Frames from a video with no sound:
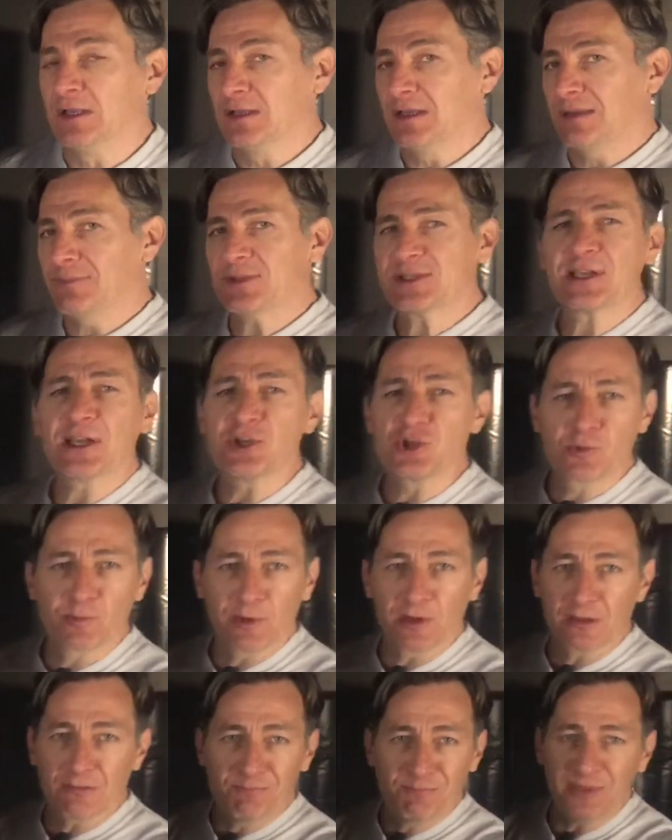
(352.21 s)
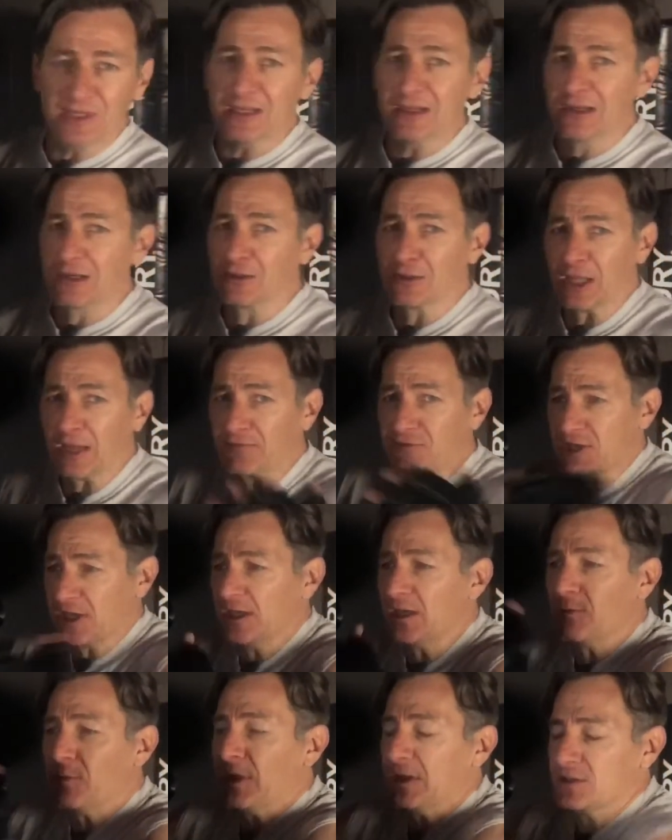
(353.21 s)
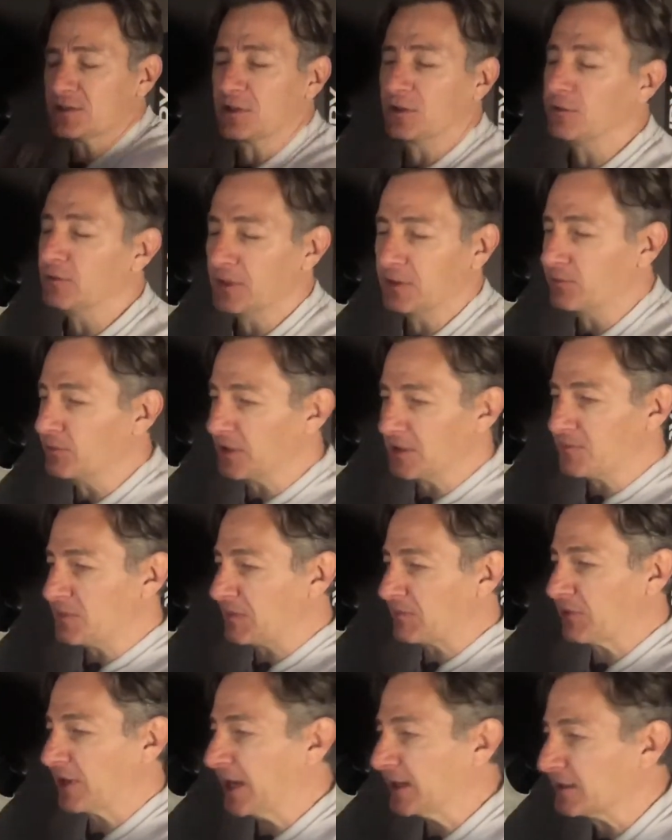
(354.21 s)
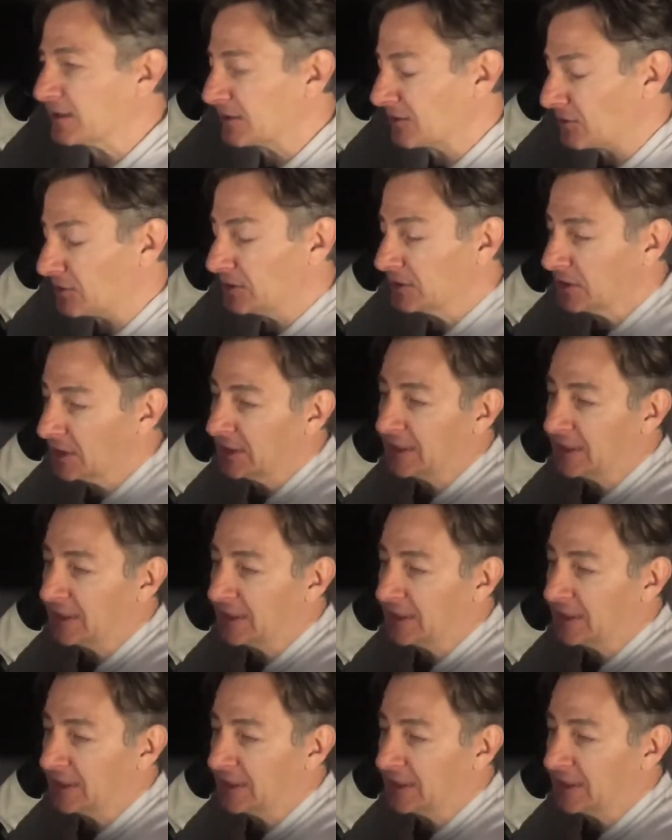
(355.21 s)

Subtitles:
And besides, you're wearing big gloves anyway, so it wouldn't be practical.